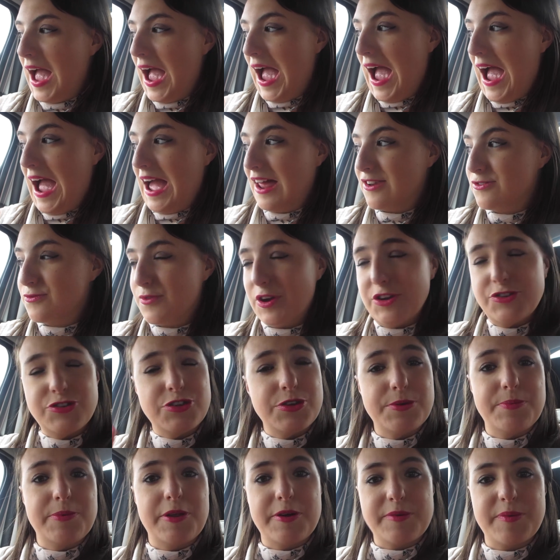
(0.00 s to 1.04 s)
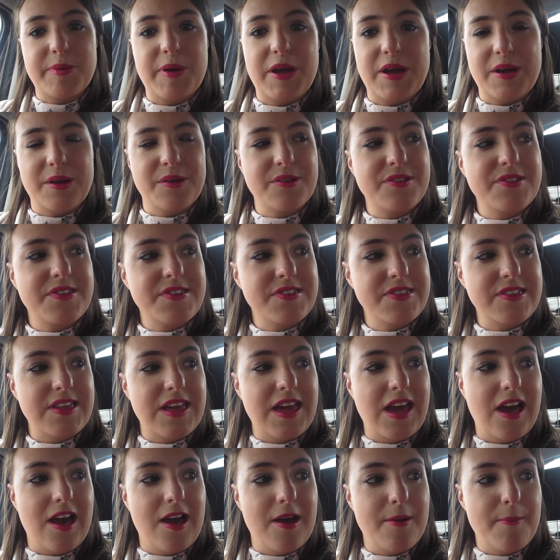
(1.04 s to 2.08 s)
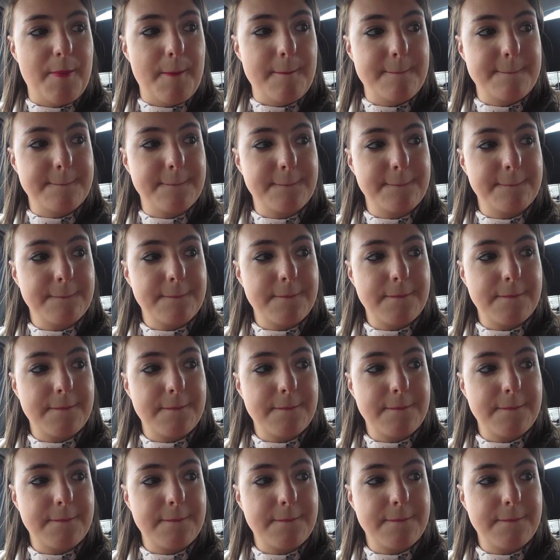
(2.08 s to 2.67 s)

and write two blog posts um,